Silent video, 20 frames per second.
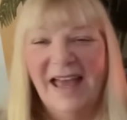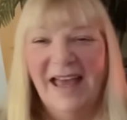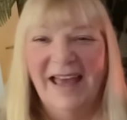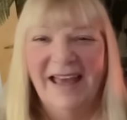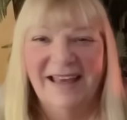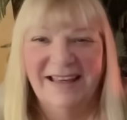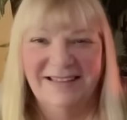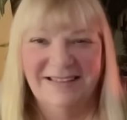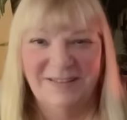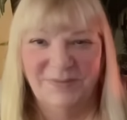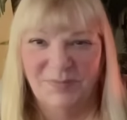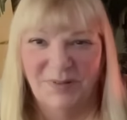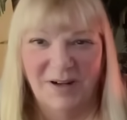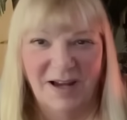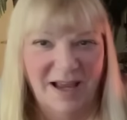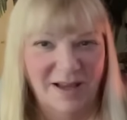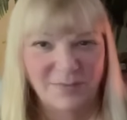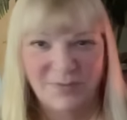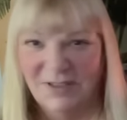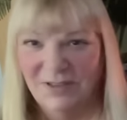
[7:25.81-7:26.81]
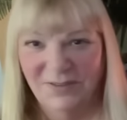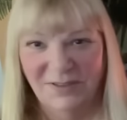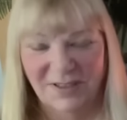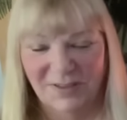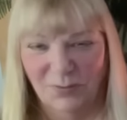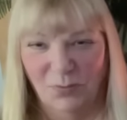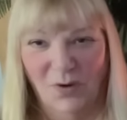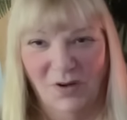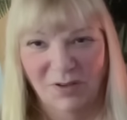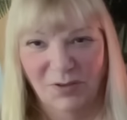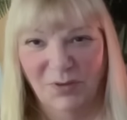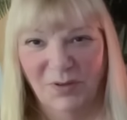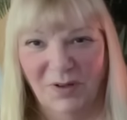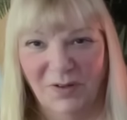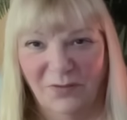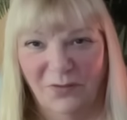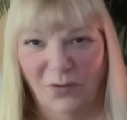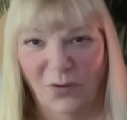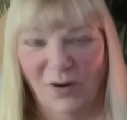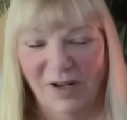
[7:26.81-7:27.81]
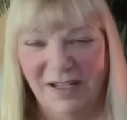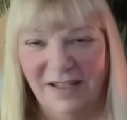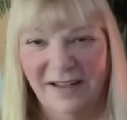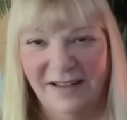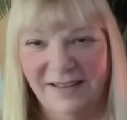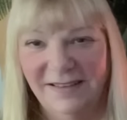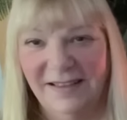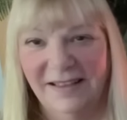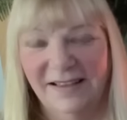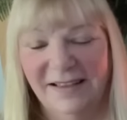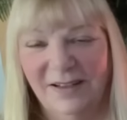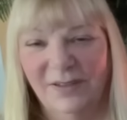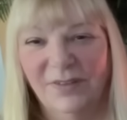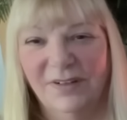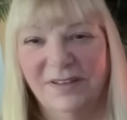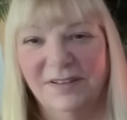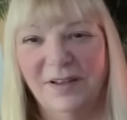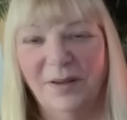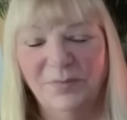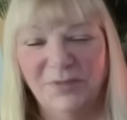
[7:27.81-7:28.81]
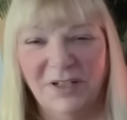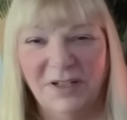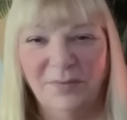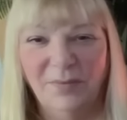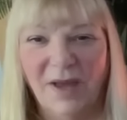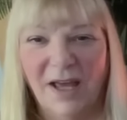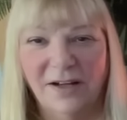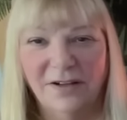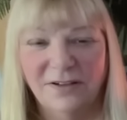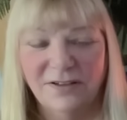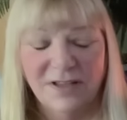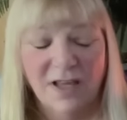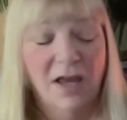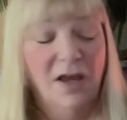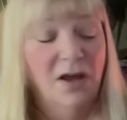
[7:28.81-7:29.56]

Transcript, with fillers: And perhaps you just want to avoid dealing with subject matters